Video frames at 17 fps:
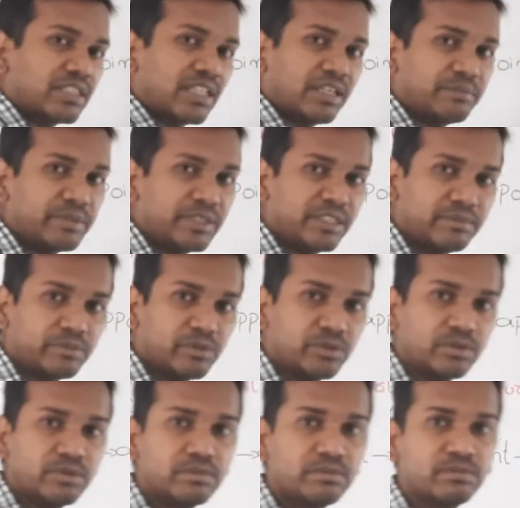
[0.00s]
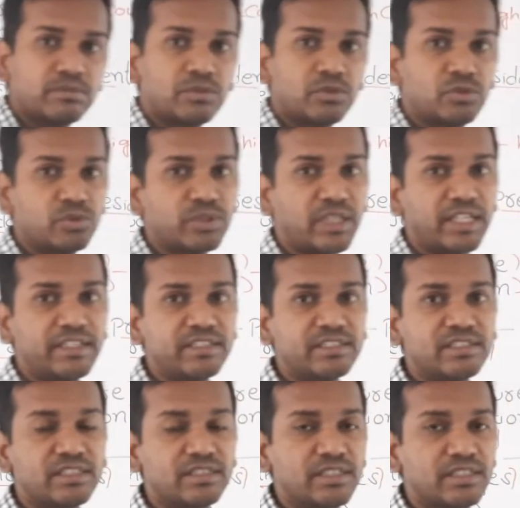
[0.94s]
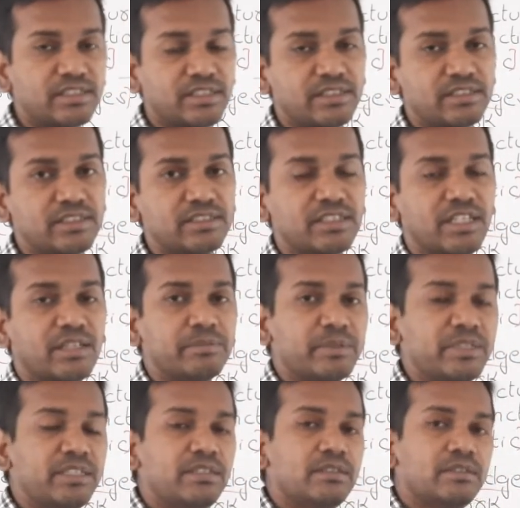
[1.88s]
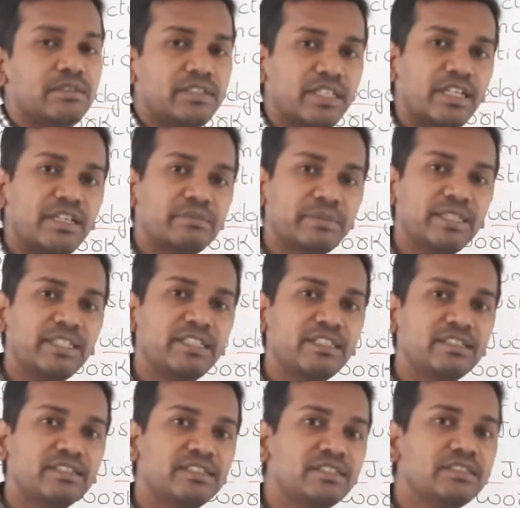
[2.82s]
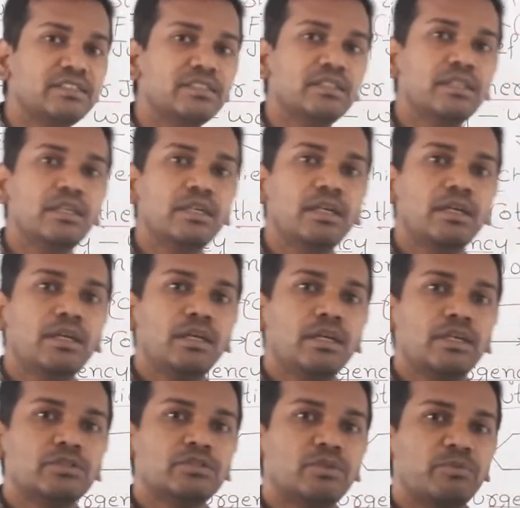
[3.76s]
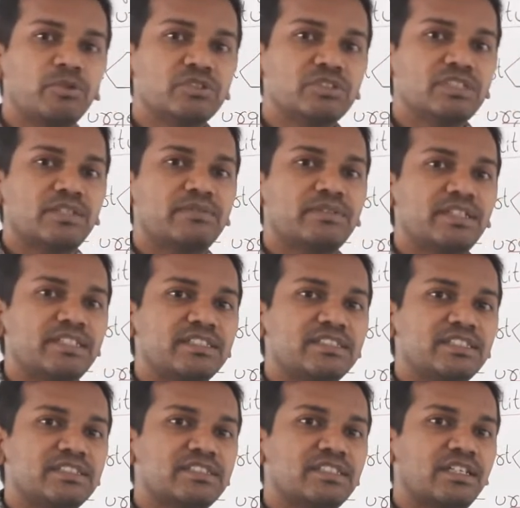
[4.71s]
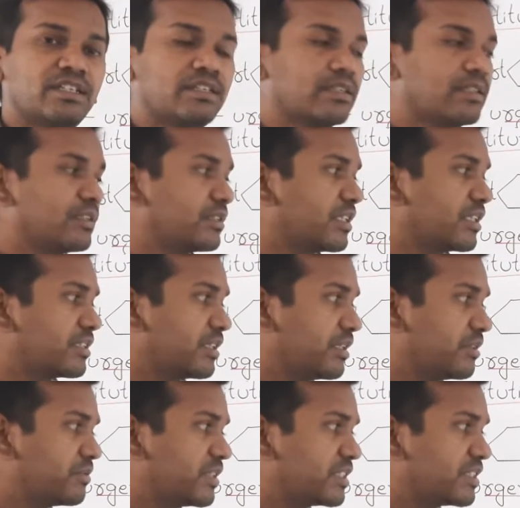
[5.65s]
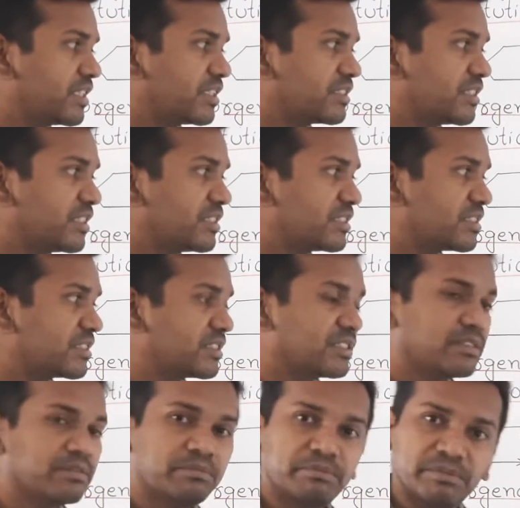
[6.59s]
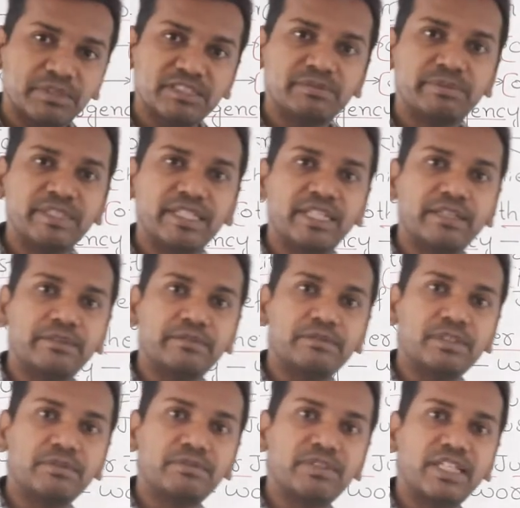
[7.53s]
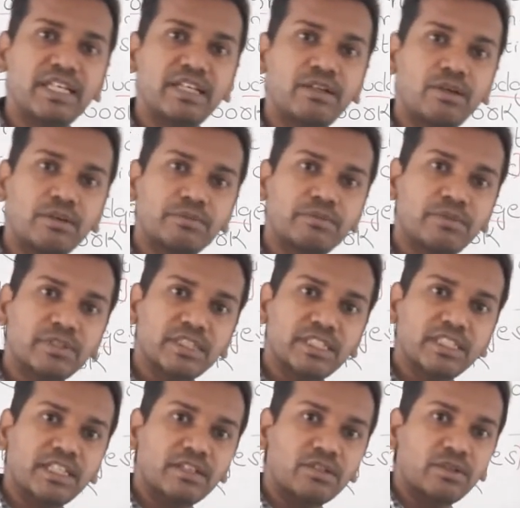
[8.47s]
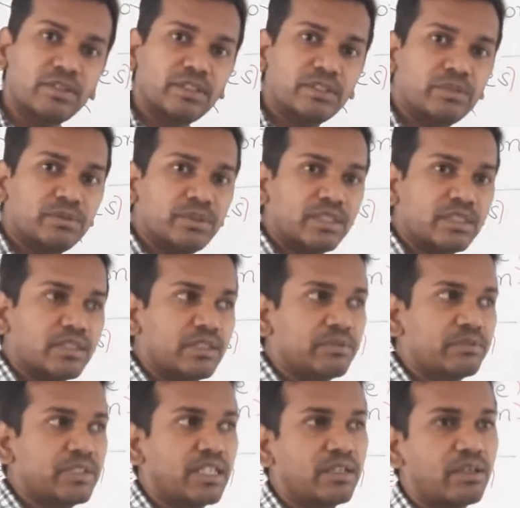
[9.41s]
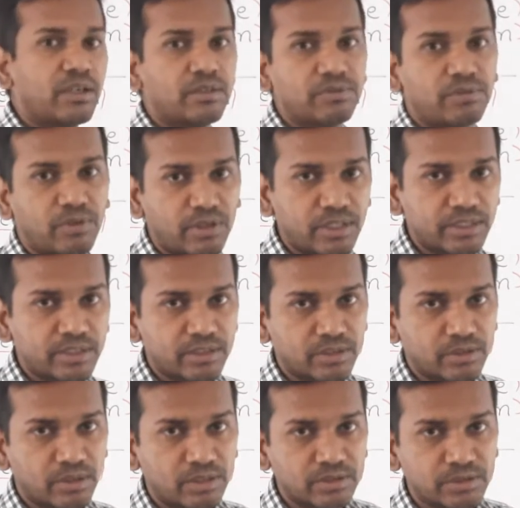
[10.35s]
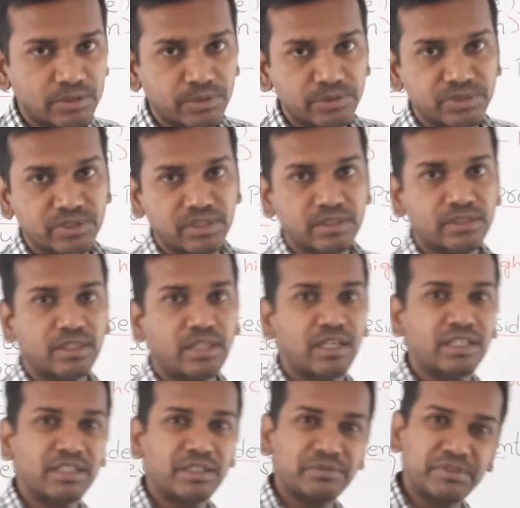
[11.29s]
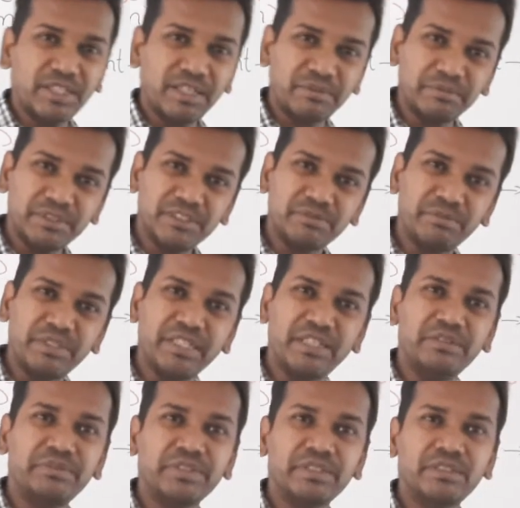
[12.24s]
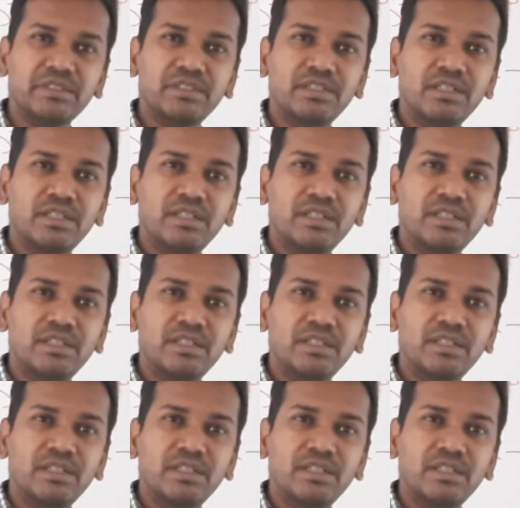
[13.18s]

can be removed. Two conditions the judges can be. There are many reasons. So most of the reasons are that if the judges misbehave, if they are not working according to if they are not following the constitution, or if they are misbehaving,